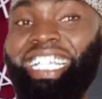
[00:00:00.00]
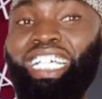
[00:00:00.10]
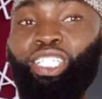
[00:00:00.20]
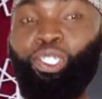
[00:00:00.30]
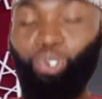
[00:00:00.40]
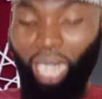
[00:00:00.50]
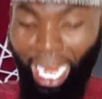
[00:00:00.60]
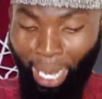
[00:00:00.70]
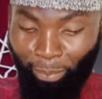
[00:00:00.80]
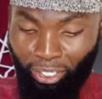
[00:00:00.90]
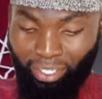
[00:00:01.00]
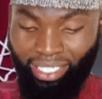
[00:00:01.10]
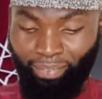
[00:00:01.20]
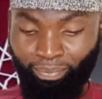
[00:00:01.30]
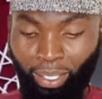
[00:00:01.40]
Lastu, I am
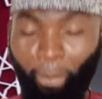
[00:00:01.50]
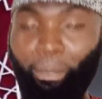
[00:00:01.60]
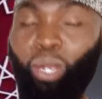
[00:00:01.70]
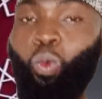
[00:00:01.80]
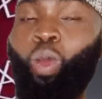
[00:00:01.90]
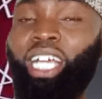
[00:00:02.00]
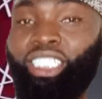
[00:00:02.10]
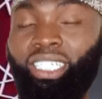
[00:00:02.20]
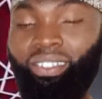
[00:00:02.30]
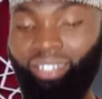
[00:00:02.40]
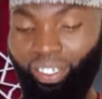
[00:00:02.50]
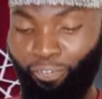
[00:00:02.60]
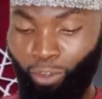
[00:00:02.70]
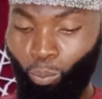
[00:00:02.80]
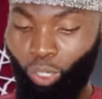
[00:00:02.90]
not. Min Washington,
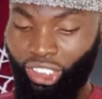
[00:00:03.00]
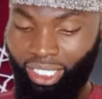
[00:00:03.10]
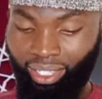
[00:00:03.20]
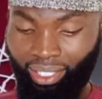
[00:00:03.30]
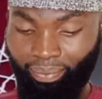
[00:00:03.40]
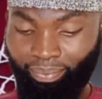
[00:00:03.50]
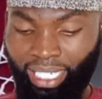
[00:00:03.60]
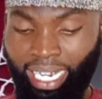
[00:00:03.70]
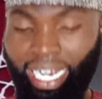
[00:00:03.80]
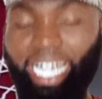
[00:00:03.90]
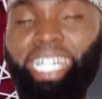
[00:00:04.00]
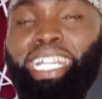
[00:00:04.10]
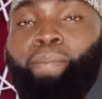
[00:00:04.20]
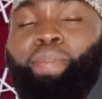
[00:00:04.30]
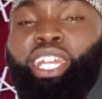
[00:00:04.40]
from Washington.
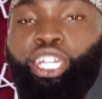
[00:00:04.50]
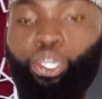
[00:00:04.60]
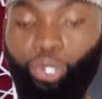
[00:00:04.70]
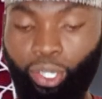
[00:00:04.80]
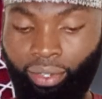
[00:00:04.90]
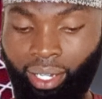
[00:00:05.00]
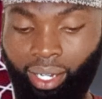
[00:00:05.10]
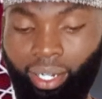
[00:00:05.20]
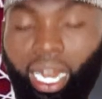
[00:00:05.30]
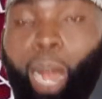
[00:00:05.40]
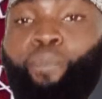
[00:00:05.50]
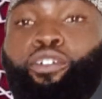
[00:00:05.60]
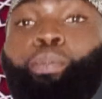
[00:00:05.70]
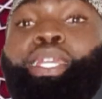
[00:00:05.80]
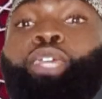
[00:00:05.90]
Inni min New York, I'm
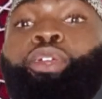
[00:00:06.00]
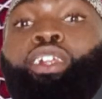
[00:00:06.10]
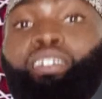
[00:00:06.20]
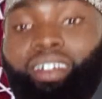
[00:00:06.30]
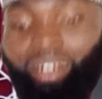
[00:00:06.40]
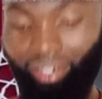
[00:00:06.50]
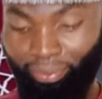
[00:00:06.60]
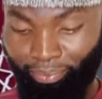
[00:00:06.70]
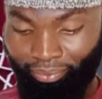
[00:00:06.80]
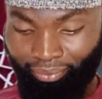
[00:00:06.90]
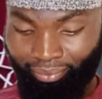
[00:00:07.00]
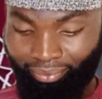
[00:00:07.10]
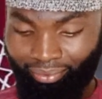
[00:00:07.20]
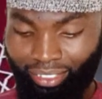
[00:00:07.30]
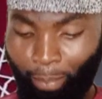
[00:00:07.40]
from New York.
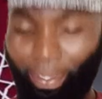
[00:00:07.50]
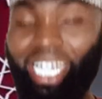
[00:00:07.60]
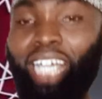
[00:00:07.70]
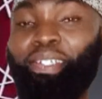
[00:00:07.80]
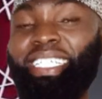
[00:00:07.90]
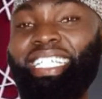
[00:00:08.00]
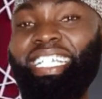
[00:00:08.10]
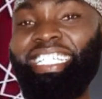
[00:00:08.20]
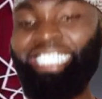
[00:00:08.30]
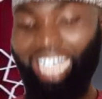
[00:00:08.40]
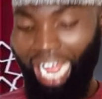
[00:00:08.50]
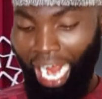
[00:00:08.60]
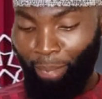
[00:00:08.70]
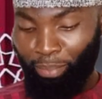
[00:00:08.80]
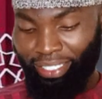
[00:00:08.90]
Bilal says,
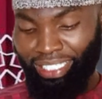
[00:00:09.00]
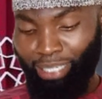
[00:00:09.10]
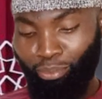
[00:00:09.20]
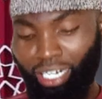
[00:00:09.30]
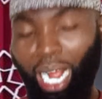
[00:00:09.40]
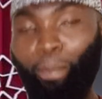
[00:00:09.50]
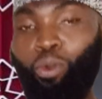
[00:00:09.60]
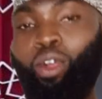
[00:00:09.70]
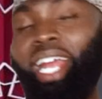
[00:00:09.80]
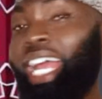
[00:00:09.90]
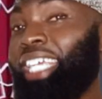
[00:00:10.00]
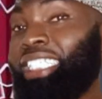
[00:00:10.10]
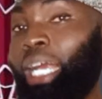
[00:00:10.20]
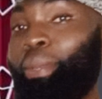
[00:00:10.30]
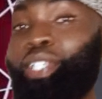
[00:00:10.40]
a Muslimun abuka ya
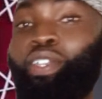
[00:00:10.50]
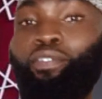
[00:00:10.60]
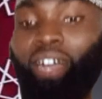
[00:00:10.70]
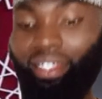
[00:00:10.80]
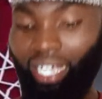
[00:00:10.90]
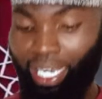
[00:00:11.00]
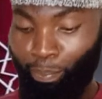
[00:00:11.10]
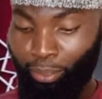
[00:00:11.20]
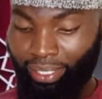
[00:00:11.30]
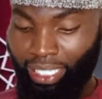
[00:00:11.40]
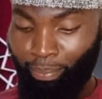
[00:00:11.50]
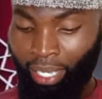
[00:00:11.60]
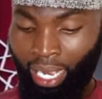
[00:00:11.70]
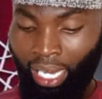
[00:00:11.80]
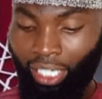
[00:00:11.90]
Hisham, is your father a
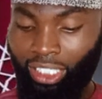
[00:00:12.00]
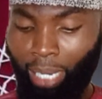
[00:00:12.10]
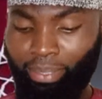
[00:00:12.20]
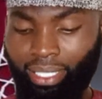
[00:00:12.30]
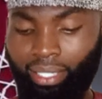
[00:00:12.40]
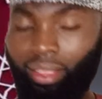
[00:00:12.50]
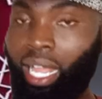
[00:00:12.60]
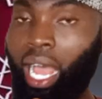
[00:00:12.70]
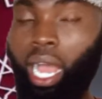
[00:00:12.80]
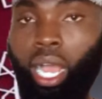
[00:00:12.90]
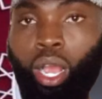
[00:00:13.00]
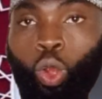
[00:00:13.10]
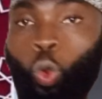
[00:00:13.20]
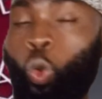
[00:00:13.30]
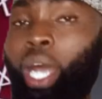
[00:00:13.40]
Muslim? Hisham says, La,
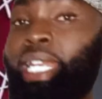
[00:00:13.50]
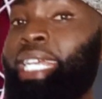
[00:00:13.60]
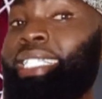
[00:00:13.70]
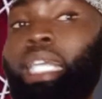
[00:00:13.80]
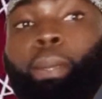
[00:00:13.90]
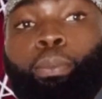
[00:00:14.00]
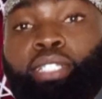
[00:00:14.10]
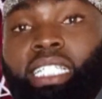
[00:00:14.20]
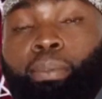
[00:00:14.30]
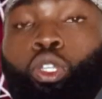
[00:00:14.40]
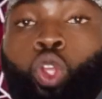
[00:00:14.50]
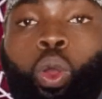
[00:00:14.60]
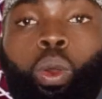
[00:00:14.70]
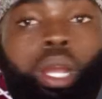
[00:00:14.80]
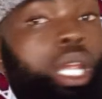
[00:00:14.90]
huwa laysa bi Muslimin.
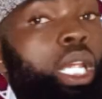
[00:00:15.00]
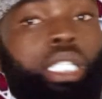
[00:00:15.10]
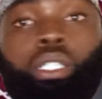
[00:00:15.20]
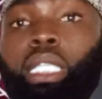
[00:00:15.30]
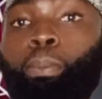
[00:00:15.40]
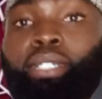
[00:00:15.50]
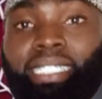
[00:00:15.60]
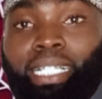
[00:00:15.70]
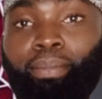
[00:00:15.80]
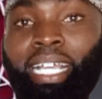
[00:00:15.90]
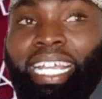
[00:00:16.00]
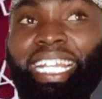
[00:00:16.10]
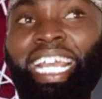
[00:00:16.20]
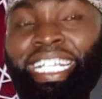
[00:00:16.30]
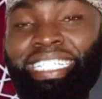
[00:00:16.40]
No, he is not a Muslim.
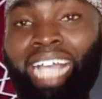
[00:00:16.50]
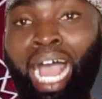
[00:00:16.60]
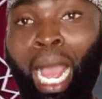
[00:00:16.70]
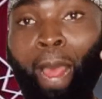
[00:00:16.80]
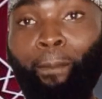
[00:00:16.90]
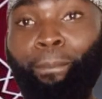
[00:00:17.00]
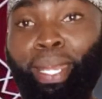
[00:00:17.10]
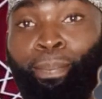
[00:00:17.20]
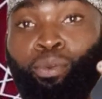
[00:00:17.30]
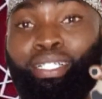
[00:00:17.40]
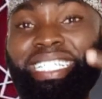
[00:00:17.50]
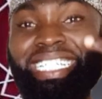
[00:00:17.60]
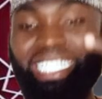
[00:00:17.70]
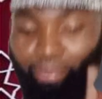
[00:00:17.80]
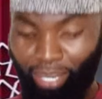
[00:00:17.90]
Laysa bi
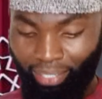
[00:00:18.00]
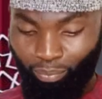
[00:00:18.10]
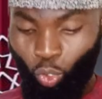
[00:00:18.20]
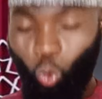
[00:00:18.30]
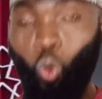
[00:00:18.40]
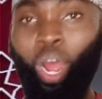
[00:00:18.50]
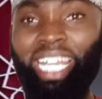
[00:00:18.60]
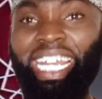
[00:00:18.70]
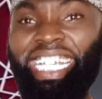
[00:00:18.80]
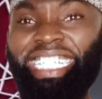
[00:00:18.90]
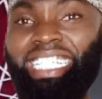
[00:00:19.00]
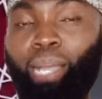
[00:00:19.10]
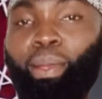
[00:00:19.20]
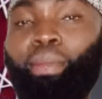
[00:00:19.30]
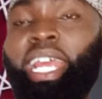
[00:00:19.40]
Muslimin. Huwa
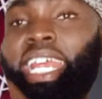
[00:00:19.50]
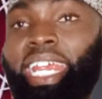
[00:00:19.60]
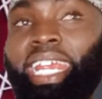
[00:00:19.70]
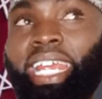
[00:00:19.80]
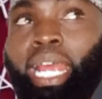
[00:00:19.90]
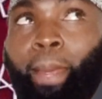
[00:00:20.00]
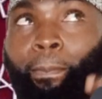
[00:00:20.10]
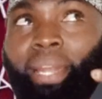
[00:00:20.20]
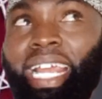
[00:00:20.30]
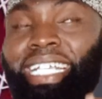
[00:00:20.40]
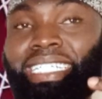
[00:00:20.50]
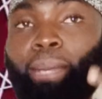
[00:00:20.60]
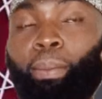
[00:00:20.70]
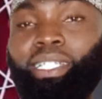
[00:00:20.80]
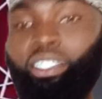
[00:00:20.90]
laysa bi, he,
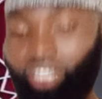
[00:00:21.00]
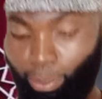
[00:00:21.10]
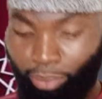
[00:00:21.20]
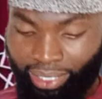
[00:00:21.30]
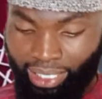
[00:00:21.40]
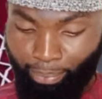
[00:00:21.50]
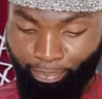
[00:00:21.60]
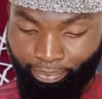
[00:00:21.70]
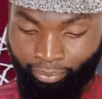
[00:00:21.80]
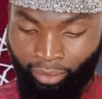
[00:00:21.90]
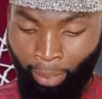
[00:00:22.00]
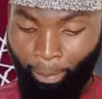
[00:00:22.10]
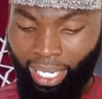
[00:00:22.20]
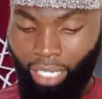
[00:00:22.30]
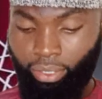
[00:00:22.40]
laysa bi Muslim, not a Muslim.
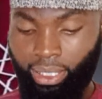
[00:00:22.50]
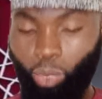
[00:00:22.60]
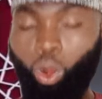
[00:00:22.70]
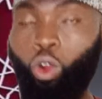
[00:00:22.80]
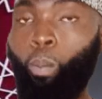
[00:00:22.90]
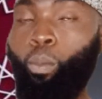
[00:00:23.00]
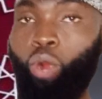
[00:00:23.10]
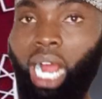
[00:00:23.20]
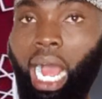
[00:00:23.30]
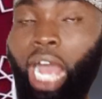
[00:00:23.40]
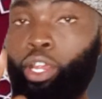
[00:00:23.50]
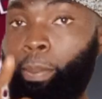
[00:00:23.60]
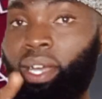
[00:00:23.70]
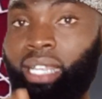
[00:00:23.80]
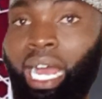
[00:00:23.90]
Bilal said, wa ummuka, and your
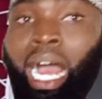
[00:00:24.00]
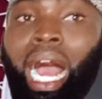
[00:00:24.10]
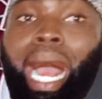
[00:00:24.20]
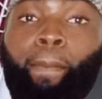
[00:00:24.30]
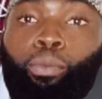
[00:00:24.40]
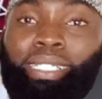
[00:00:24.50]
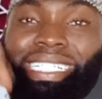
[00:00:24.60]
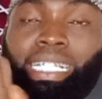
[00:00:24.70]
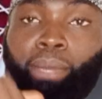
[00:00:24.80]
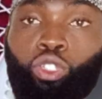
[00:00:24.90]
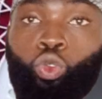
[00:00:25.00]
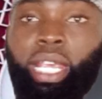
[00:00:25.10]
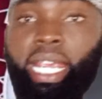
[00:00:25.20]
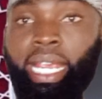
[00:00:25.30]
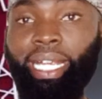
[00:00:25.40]
mother, a Muslimatun,
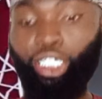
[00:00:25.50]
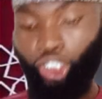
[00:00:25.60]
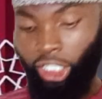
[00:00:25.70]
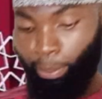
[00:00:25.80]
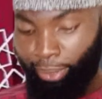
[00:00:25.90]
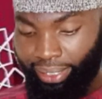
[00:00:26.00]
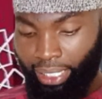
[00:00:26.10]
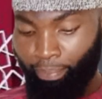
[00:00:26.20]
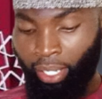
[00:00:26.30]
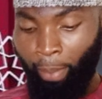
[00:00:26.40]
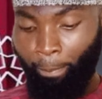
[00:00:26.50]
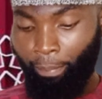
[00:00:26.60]
he, is she a Muslim?